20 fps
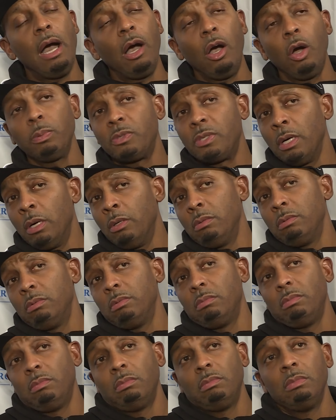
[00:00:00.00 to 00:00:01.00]
I hope so.
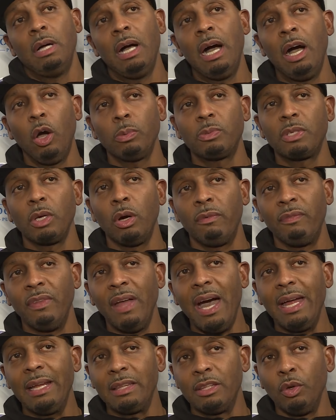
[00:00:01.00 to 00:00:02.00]
I hope so. If
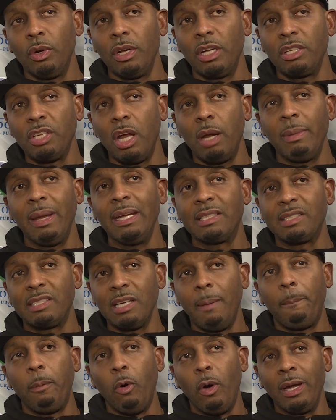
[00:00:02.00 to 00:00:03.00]
not, during the tournament at
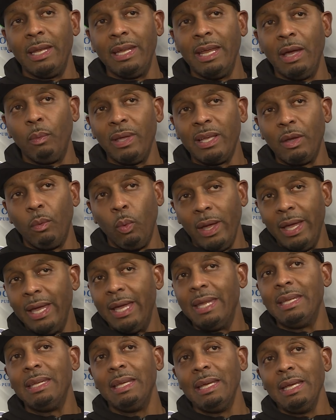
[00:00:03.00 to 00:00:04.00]
some point, and then we can
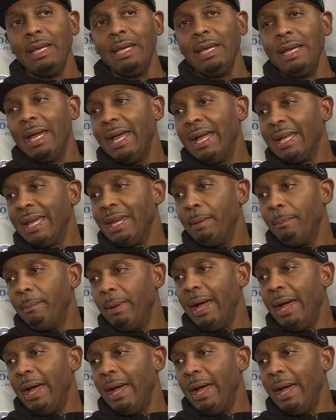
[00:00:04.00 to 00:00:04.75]
win and get him